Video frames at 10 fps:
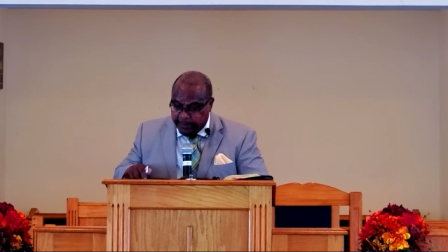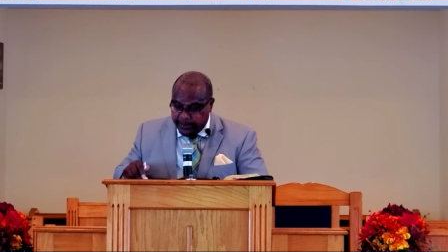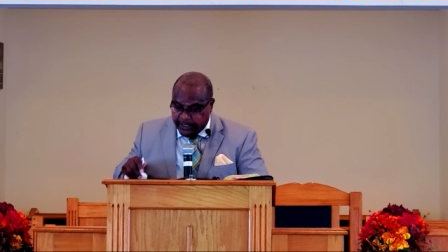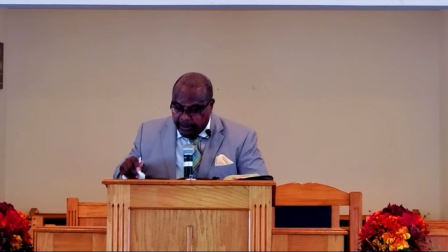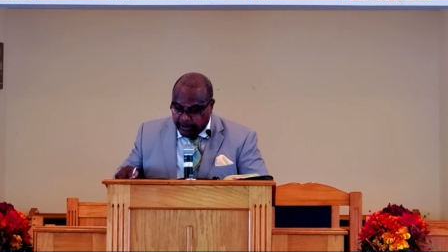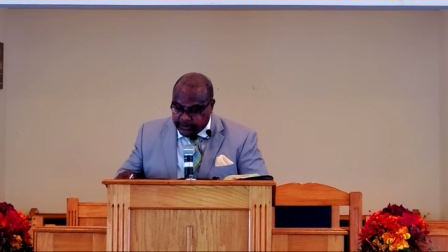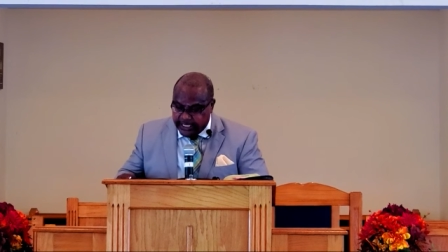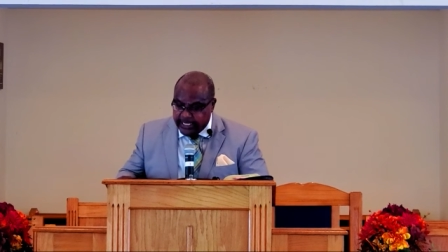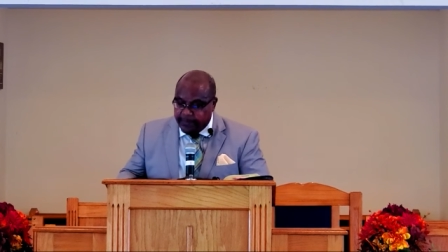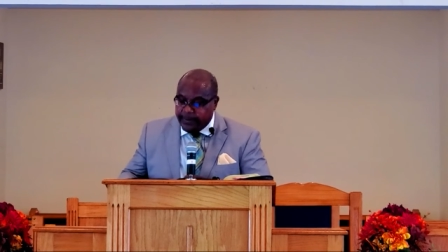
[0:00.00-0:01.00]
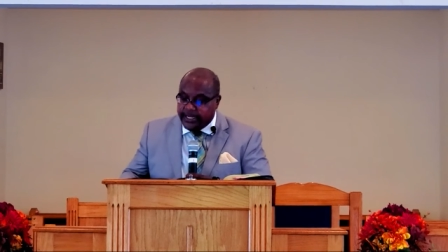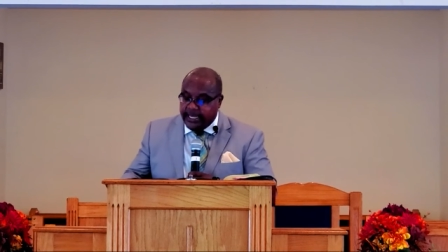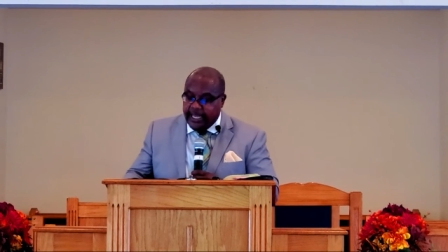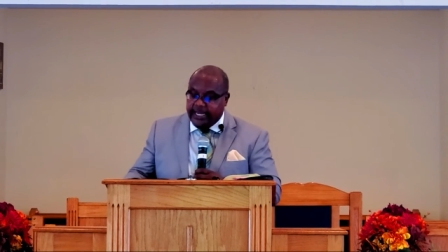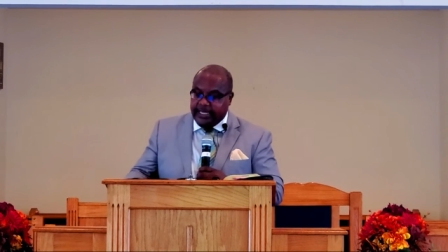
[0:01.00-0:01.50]
Because in the
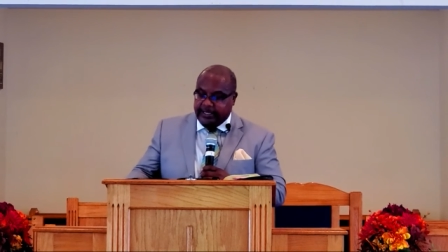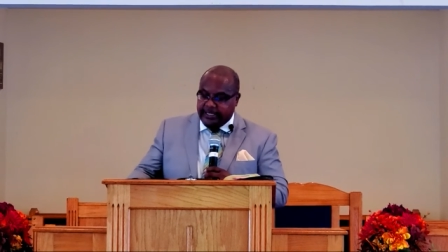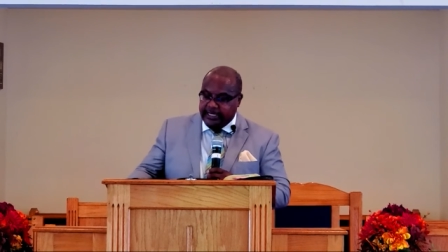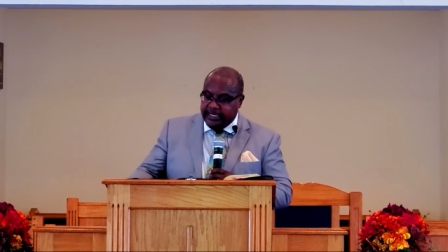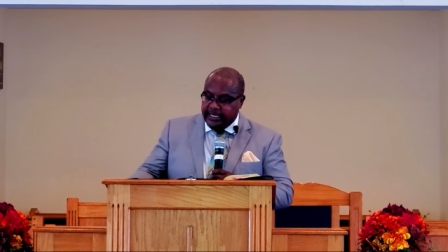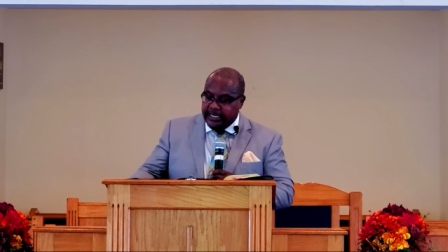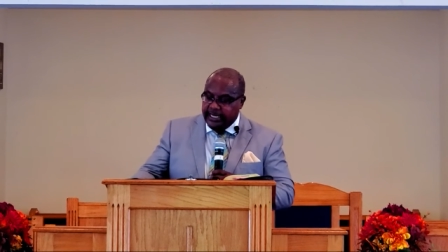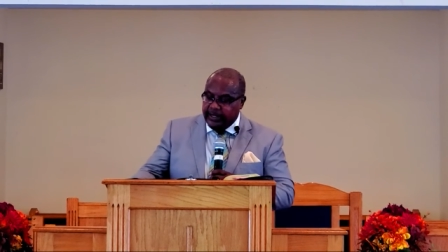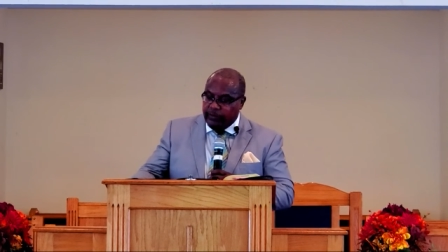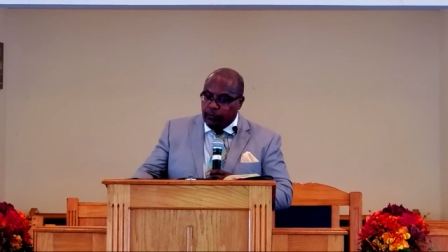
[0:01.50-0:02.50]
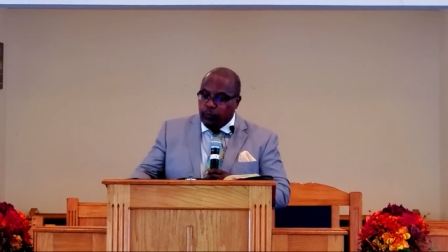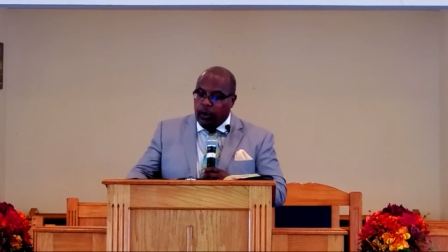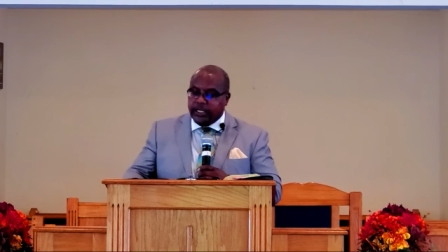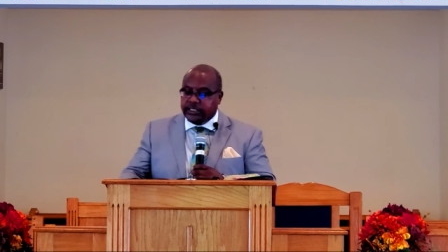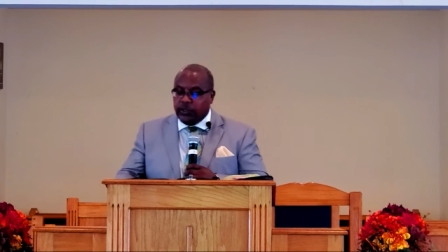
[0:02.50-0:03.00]
beginning,
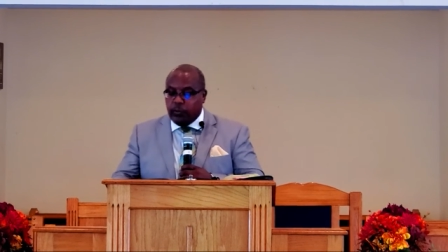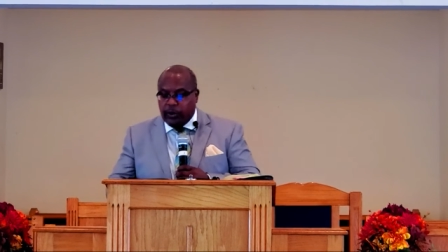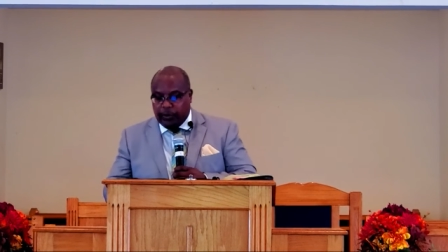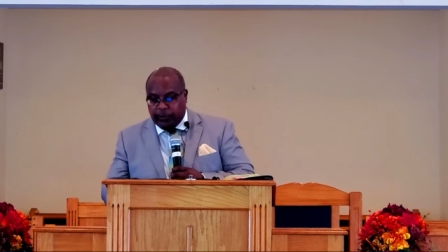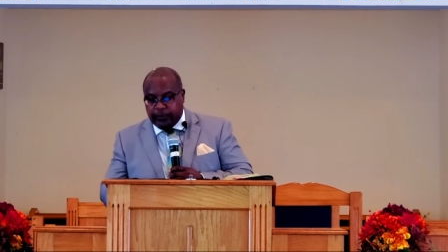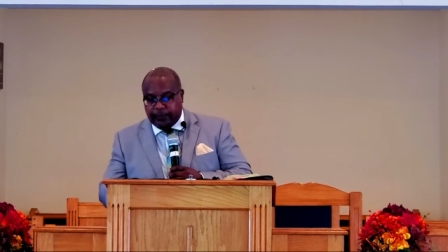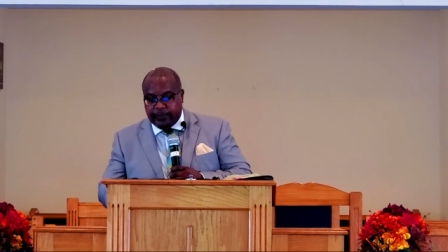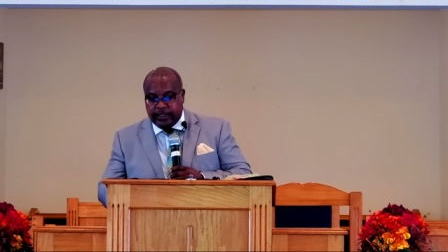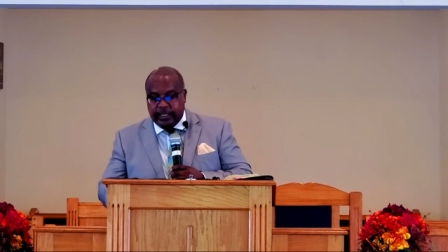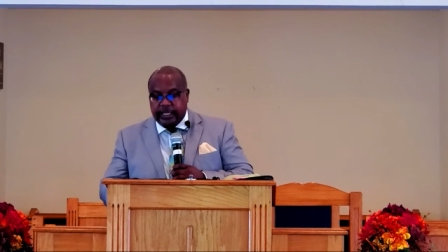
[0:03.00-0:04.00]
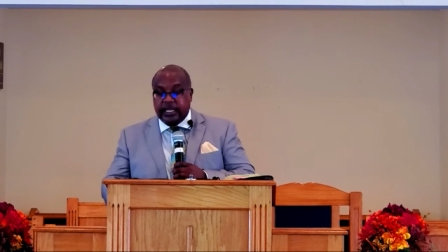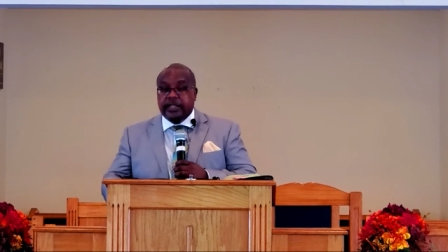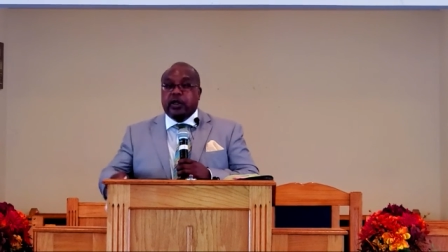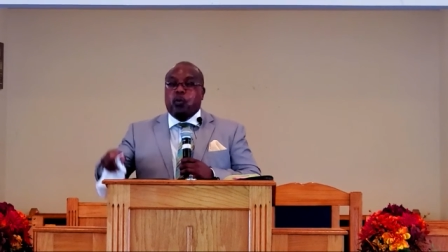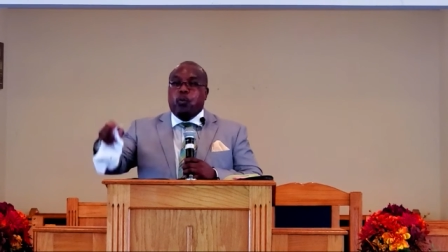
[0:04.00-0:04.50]
was the Word.
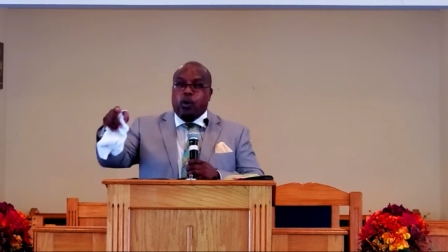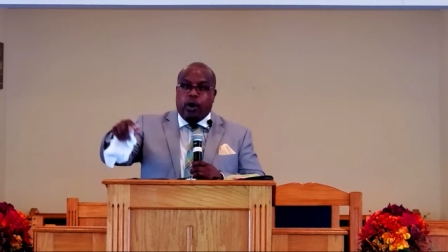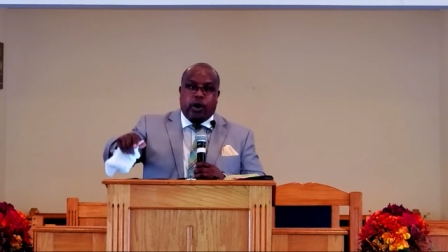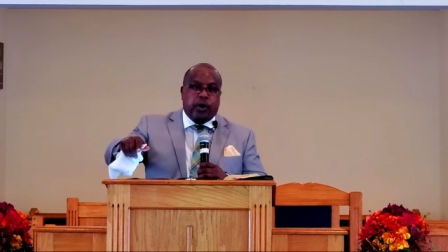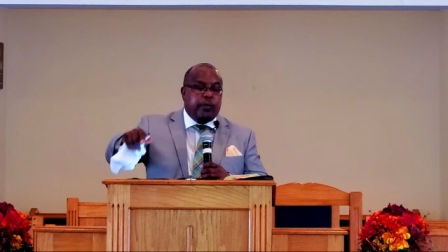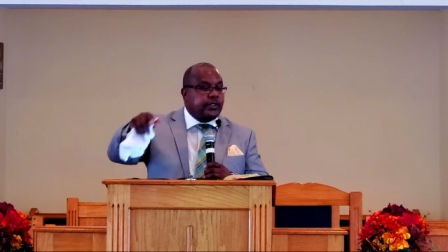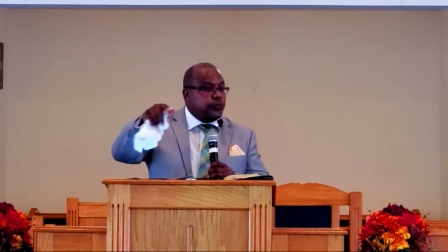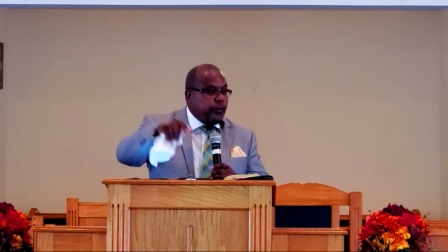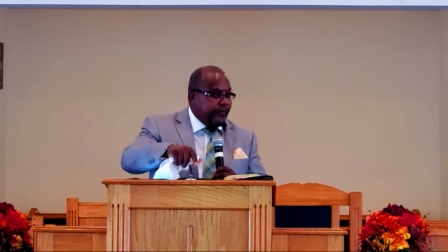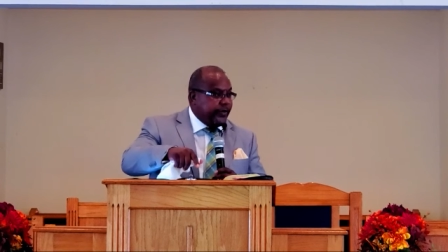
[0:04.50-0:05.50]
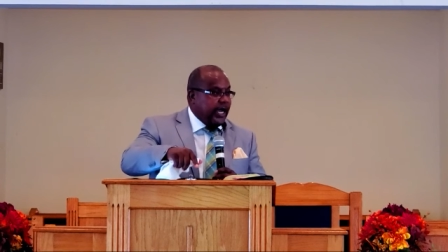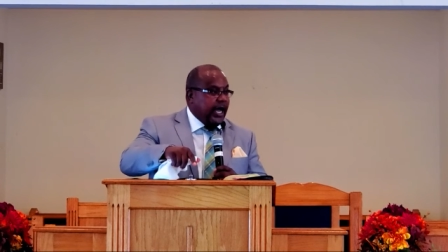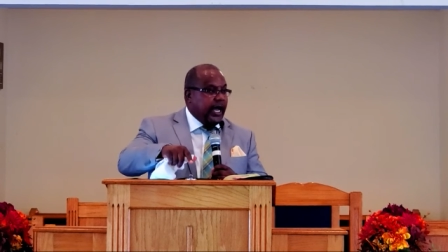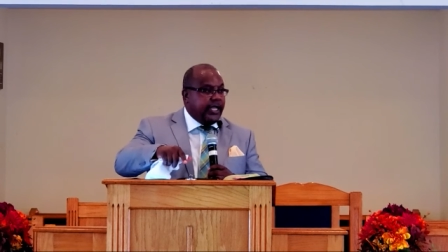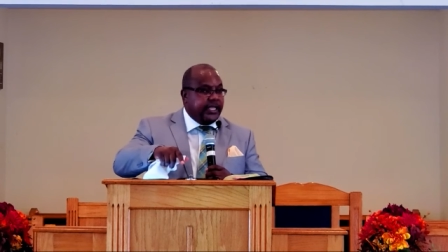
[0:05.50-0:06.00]
The Word was with
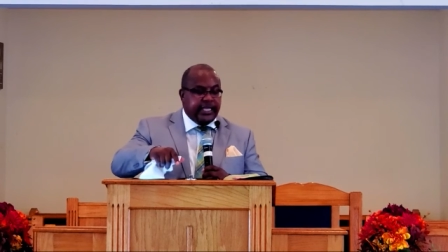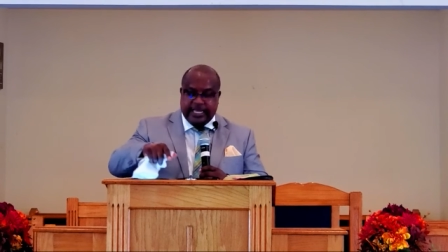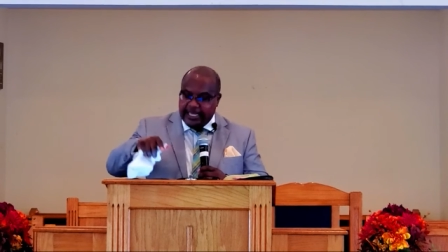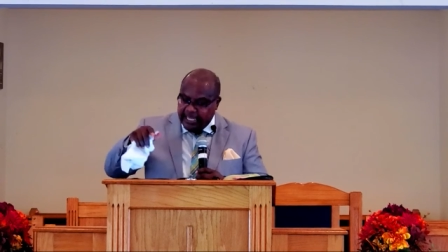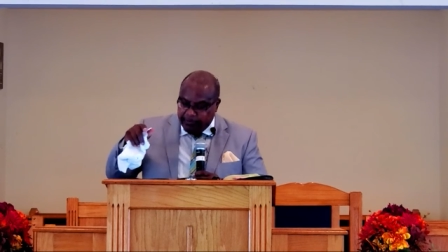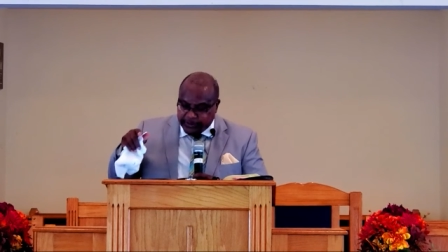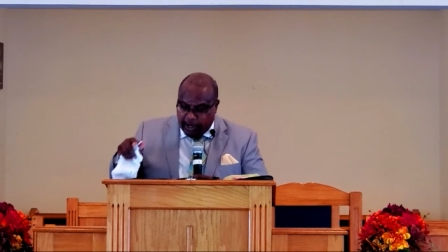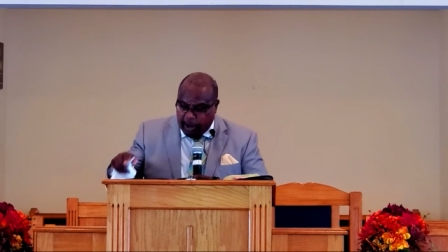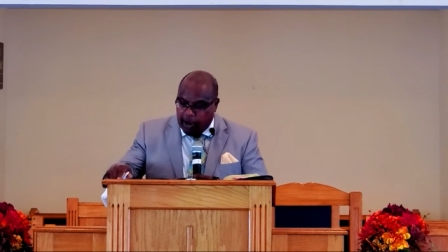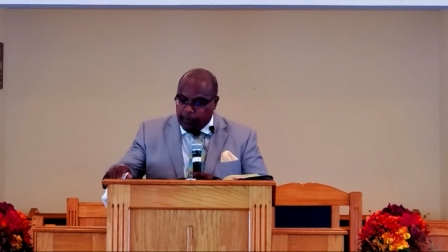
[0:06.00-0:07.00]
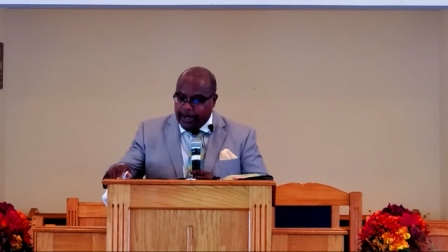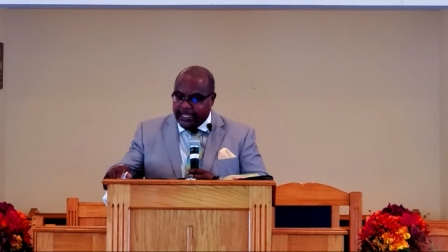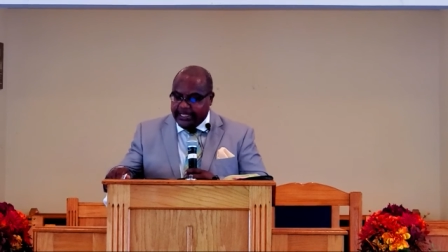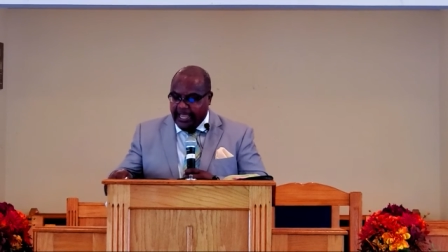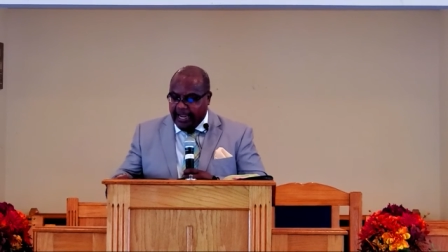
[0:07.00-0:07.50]
God. It was
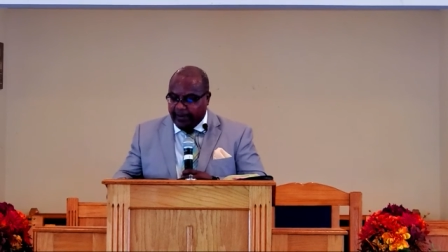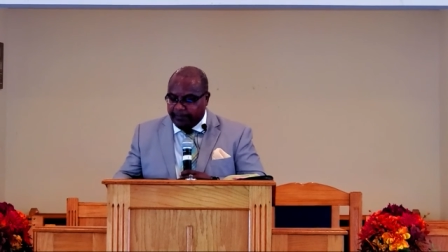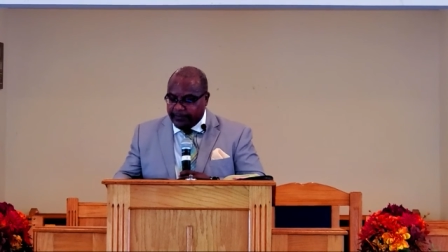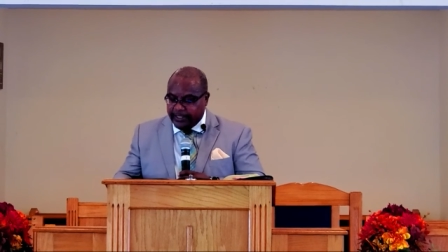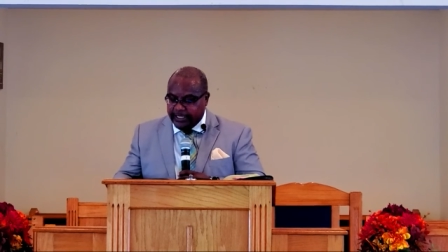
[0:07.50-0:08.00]
already there.